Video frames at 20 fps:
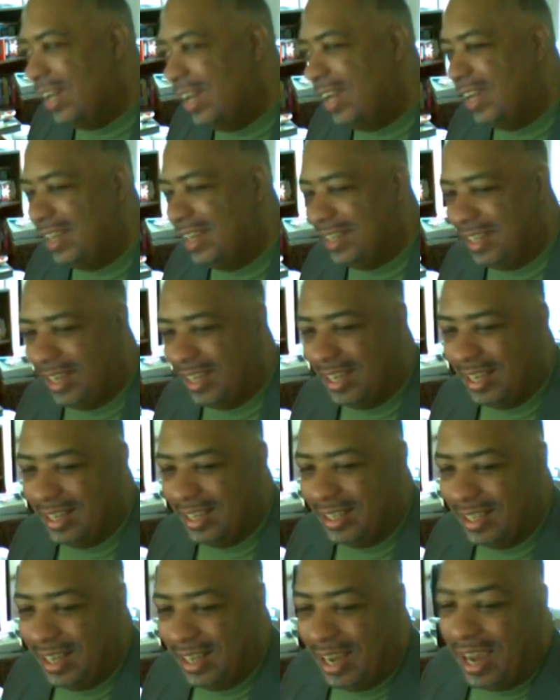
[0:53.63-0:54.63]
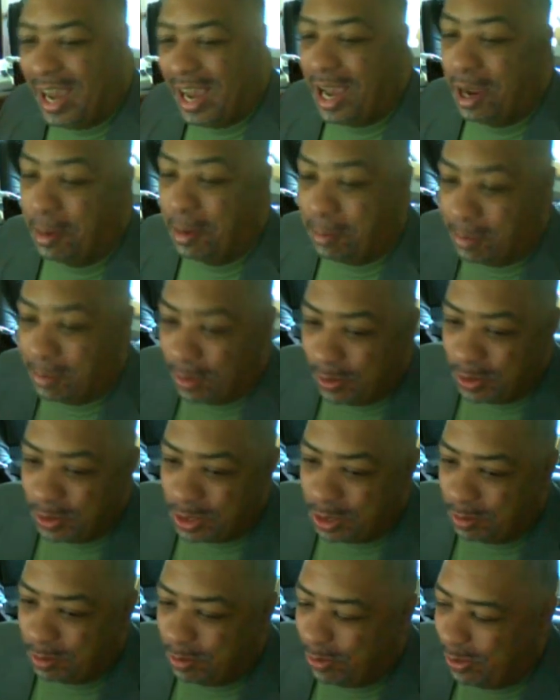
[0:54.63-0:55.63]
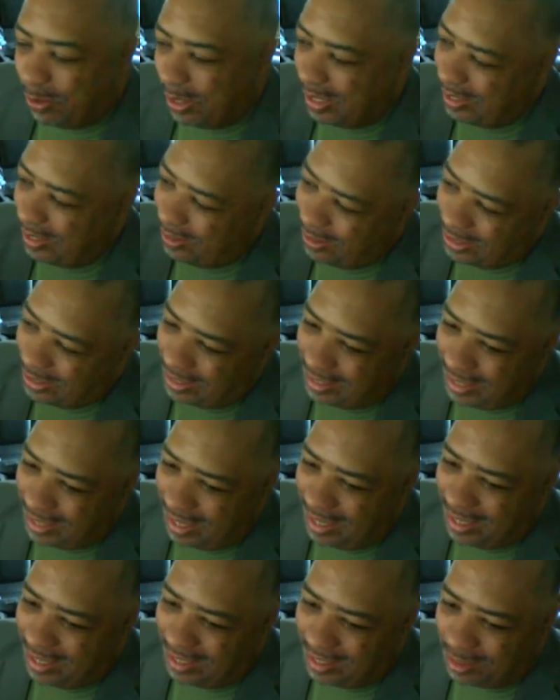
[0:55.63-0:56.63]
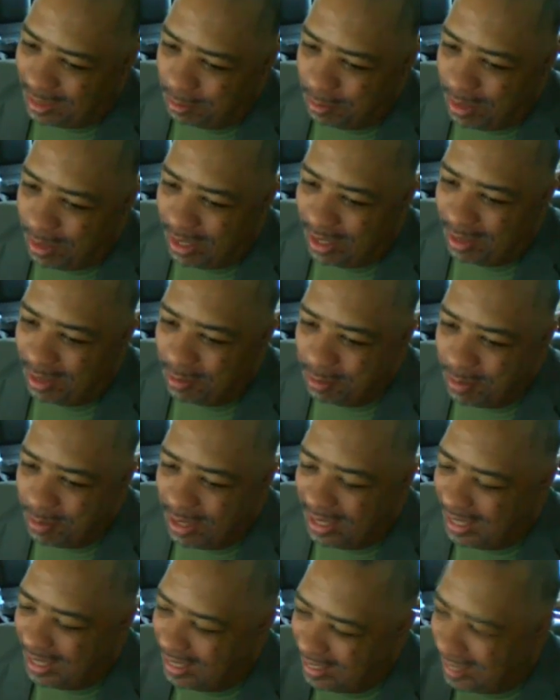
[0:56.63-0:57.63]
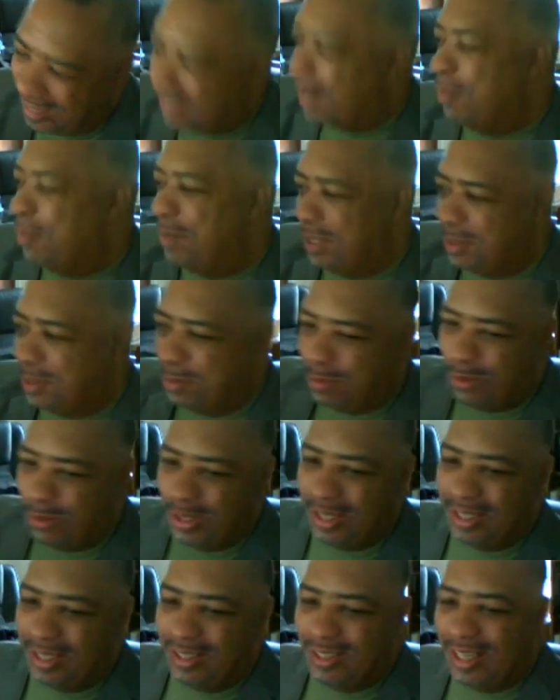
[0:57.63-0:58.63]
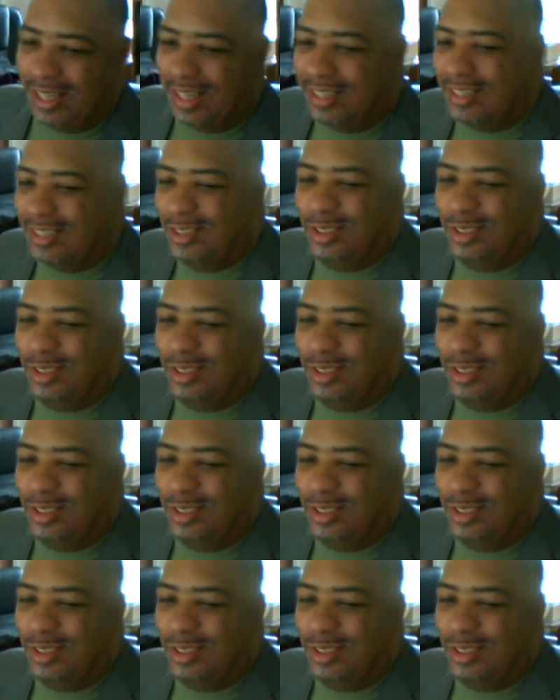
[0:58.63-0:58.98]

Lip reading: and then I approach the point on the ninth minute, and then I make the point in like